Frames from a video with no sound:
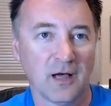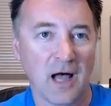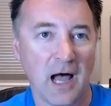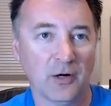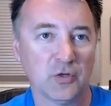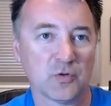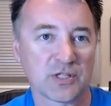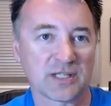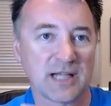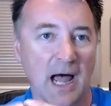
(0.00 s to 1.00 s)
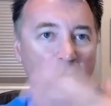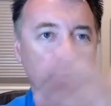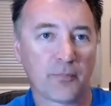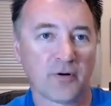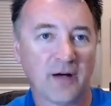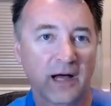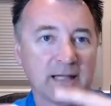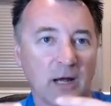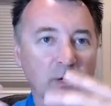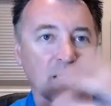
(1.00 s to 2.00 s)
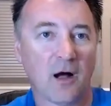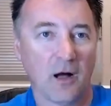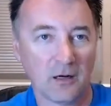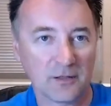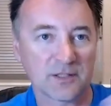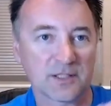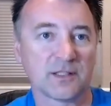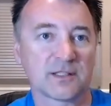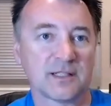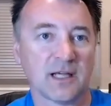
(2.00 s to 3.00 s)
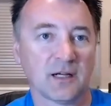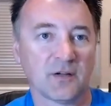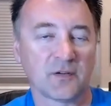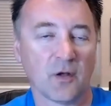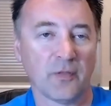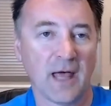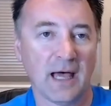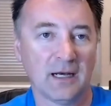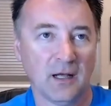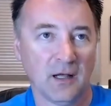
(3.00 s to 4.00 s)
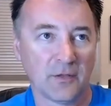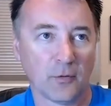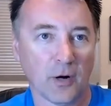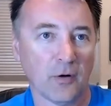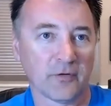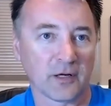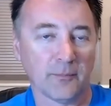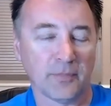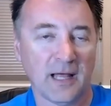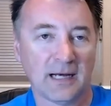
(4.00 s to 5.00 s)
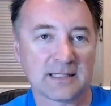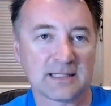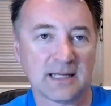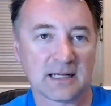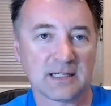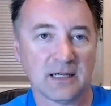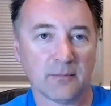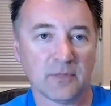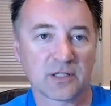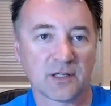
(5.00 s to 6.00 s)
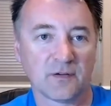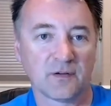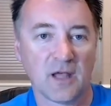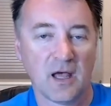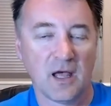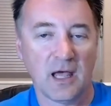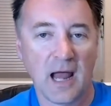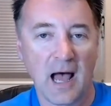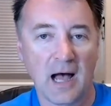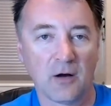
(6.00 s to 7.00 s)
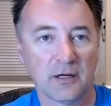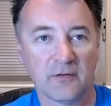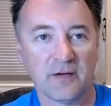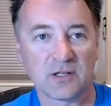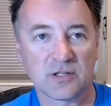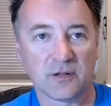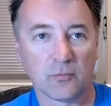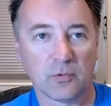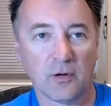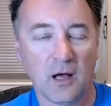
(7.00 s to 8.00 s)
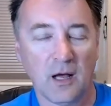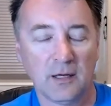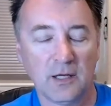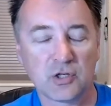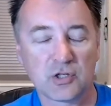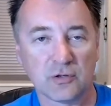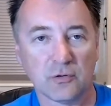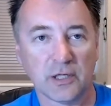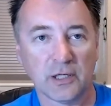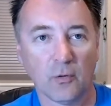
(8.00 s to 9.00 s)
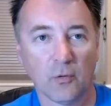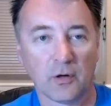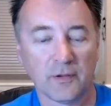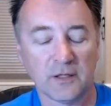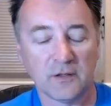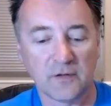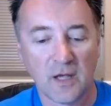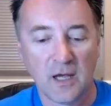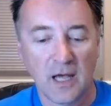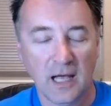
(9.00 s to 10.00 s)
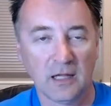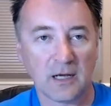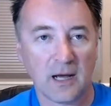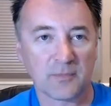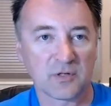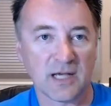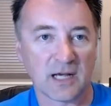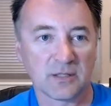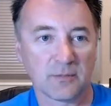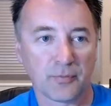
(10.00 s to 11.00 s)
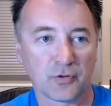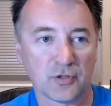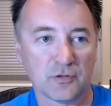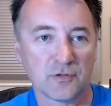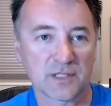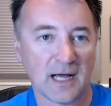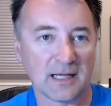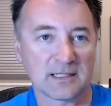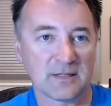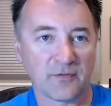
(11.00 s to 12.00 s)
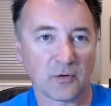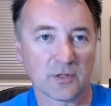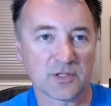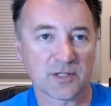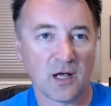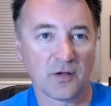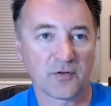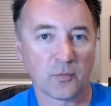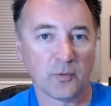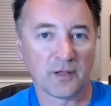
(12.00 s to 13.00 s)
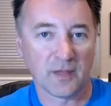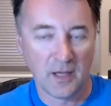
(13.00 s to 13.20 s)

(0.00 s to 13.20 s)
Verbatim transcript: How do you scout, provide that reconnaissance data so that the rover can plan its next day of missions? And how can eventually the uh, ingenuity or these helicopters actually produce scientific results with